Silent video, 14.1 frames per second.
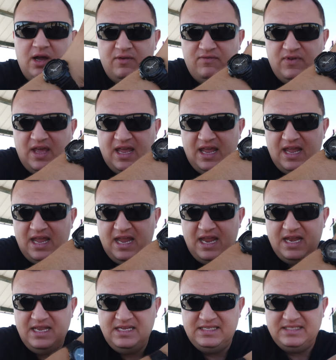of
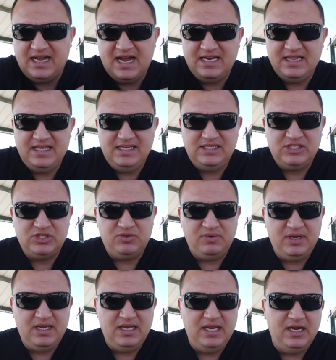any side of these
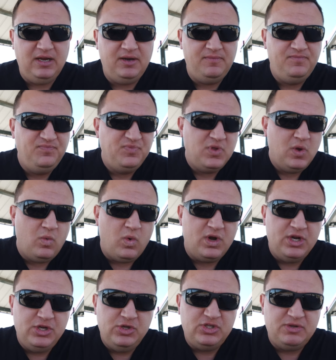screen here. We're
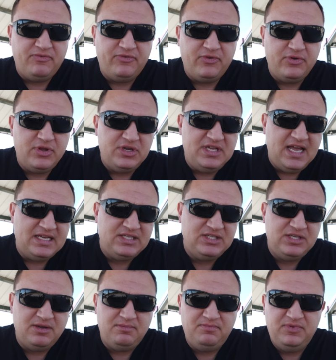gonna do some further
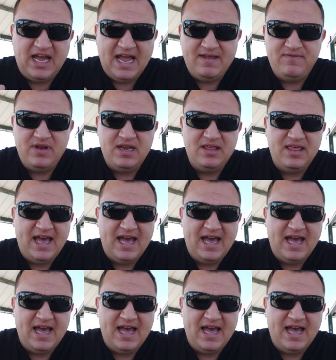tests to dive into